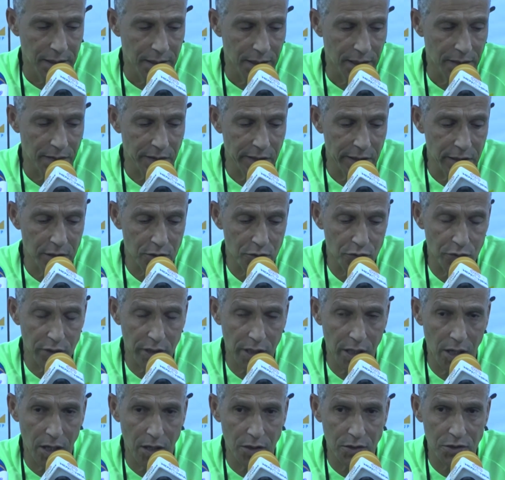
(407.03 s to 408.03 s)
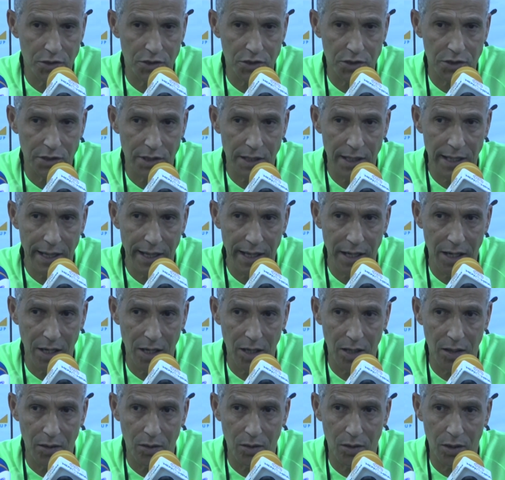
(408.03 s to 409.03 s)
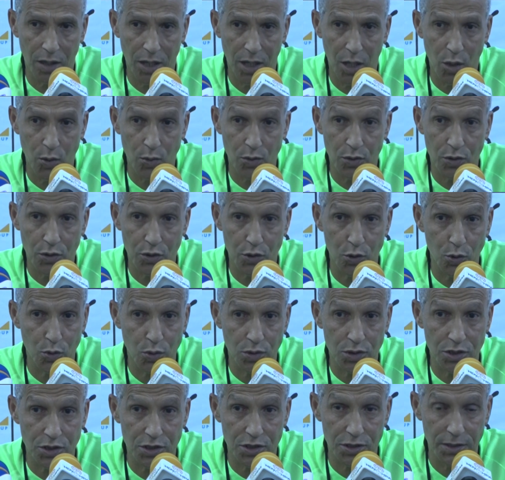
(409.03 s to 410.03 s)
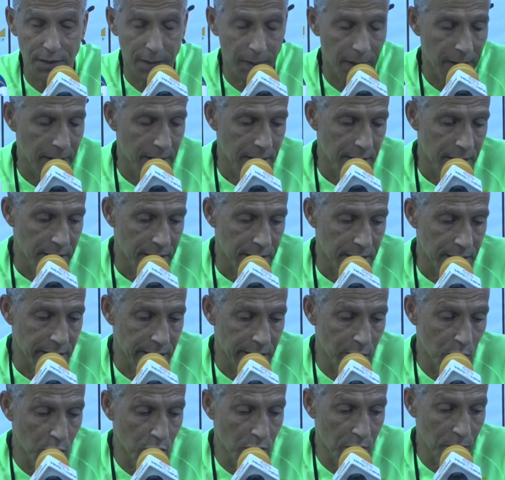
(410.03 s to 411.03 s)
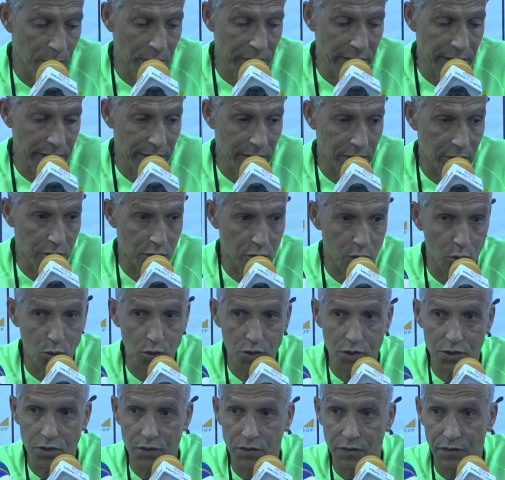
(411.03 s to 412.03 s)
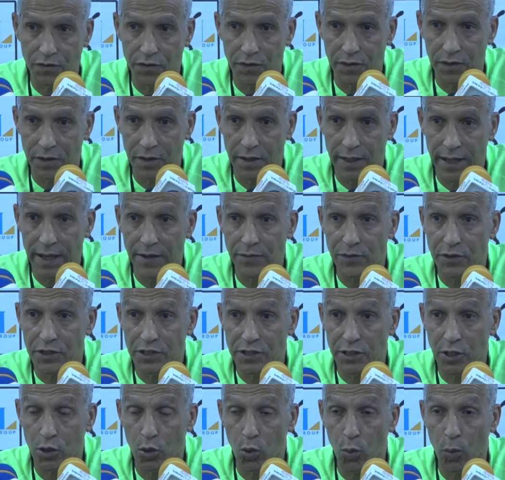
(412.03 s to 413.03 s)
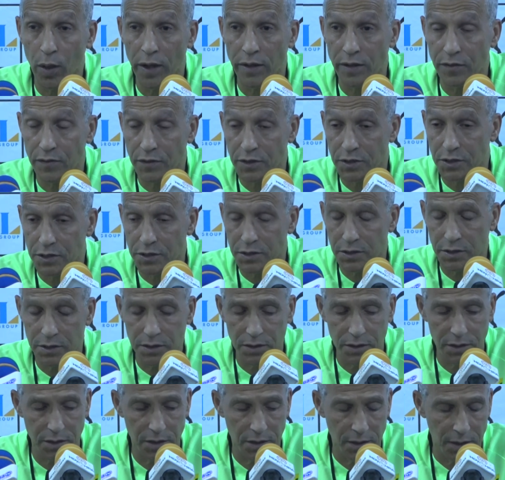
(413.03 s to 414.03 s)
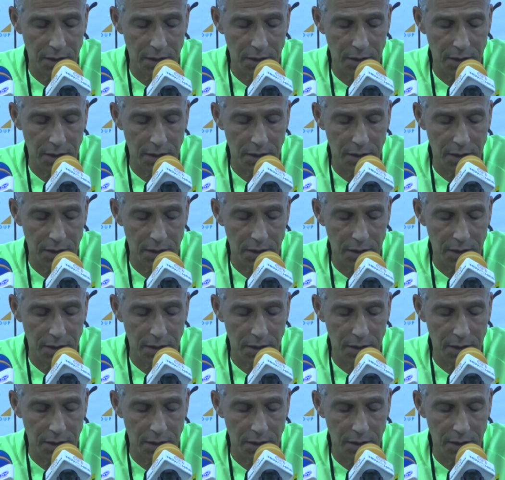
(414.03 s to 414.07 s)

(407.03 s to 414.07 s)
I think as regards our own thoughts, he will be in the thoughts of every single one of us. And